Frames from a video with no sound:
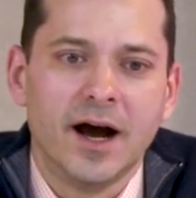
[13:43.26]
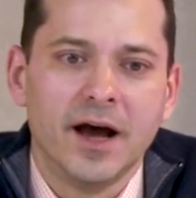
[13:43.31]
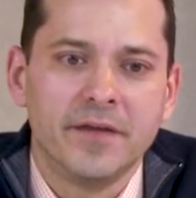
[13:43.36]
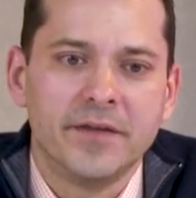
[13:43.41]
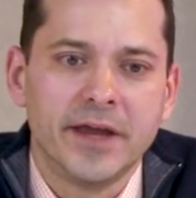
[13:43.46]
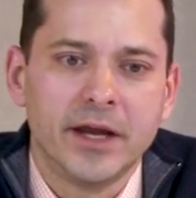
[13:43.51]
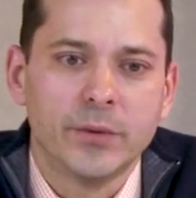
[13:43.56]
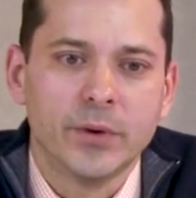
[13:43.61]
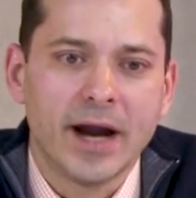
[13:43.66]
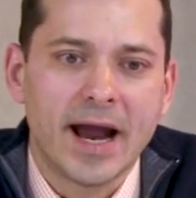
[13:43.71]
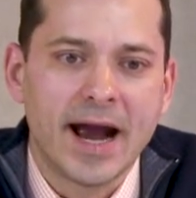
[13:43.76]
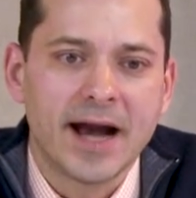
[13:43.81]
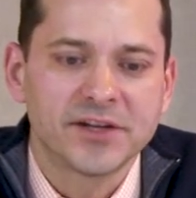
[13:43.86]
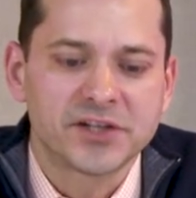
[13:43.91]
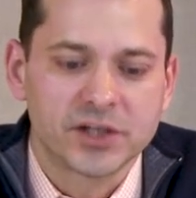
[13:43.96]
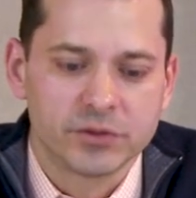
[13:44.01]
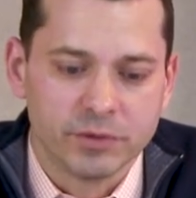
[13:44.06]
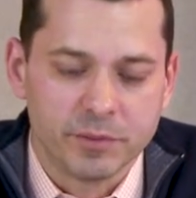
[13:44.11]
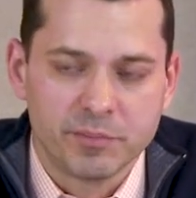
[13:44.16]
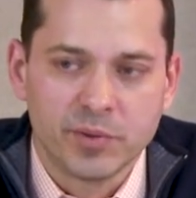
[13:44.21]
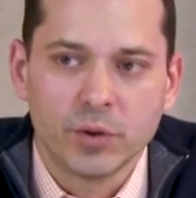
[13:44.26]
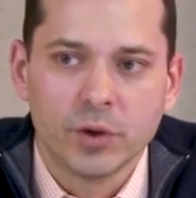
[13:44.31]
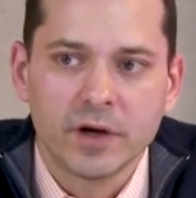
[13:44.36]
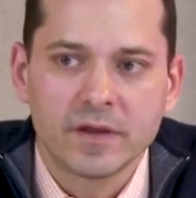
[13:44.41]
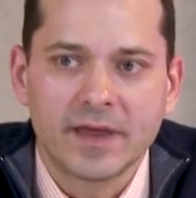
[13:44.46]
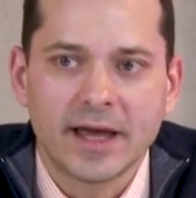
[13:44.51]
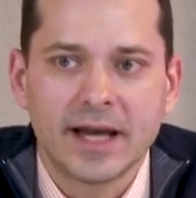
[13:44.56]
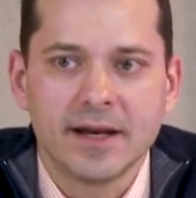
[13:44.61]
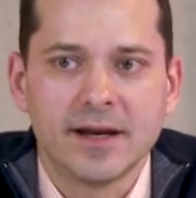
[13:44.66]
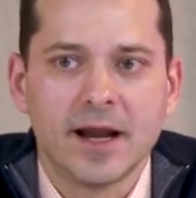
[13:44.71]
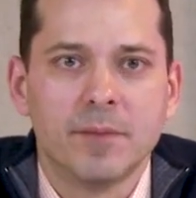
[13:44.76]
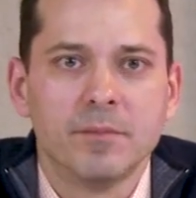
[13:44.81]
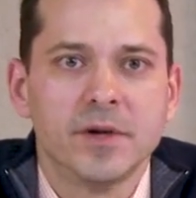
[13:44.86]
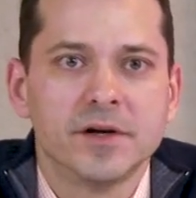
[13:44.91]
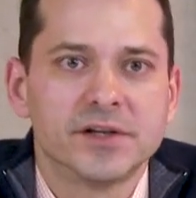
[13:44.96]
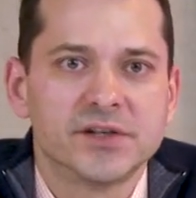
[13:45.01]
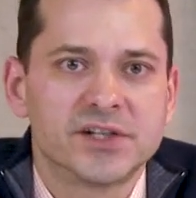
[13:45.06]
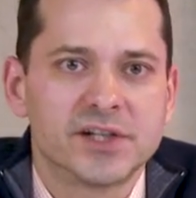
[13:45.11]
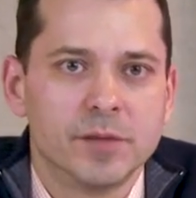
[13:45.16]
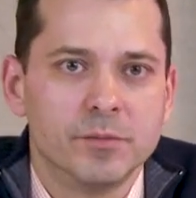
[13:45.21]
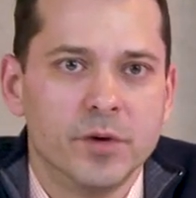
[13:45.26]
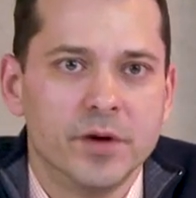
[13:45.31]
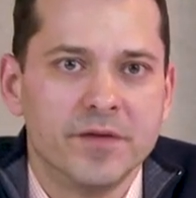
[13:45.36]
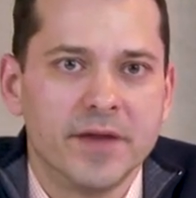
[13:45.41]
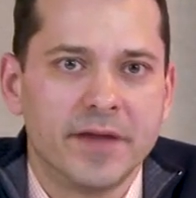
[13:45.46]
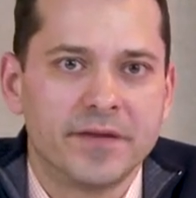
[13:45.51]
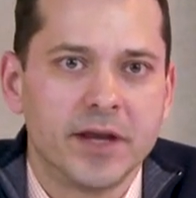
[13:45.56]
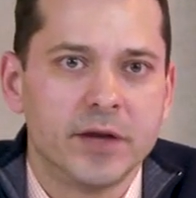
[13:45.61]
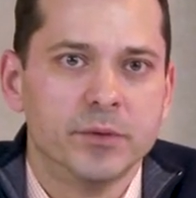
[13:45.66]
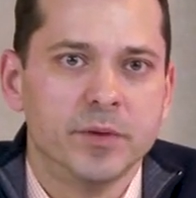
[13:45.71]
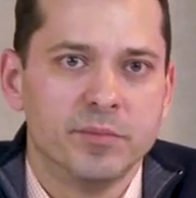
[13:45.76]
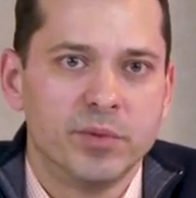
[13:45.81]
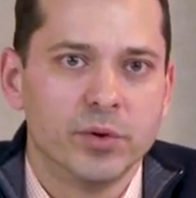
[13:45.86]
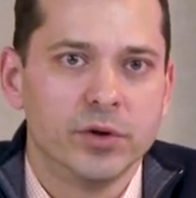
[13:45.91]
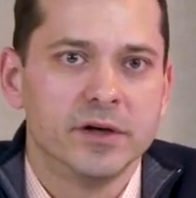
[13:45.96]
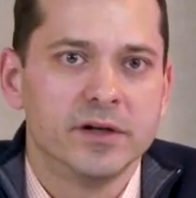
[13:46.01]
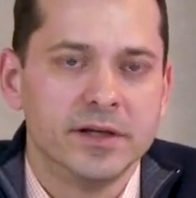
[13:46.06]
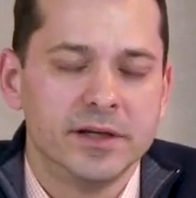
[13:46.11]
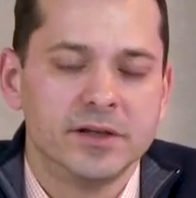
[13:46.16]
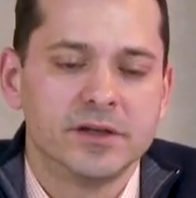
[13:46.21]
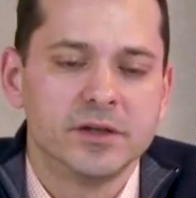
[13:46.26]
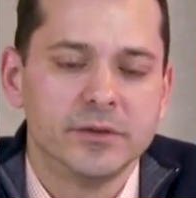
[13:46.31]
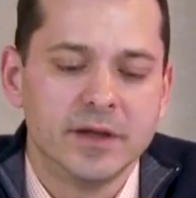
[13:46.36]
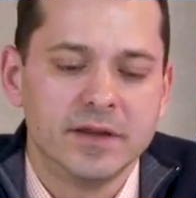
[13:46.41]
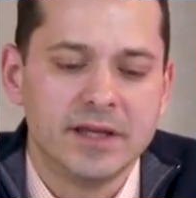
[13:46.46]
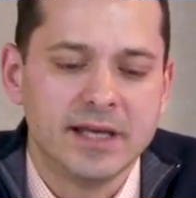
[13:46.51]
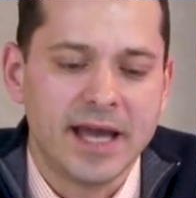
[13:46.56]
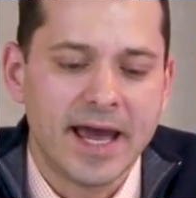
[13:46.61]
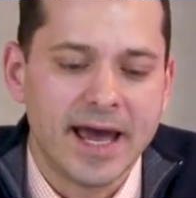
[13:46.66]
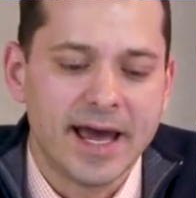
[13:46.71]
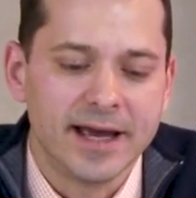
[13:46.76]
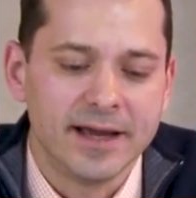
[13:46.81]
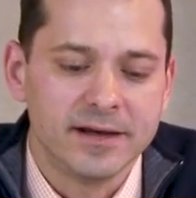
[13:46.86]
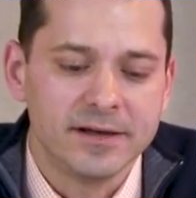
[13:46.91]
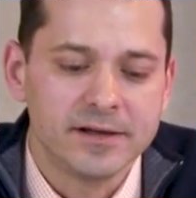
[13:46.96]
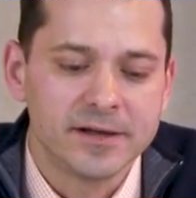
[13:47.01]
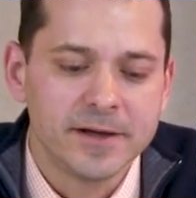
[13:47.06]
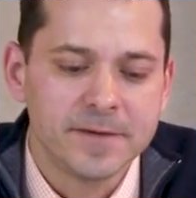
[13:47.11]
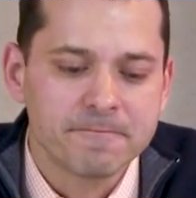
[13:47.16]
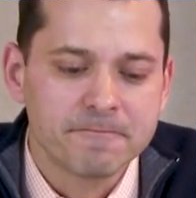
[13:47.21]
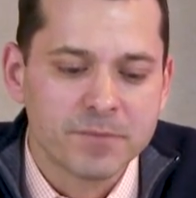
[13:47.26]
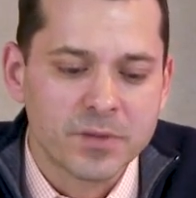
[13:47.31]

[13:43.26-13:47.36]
they were asked to report that number to someone that they reported into at the end.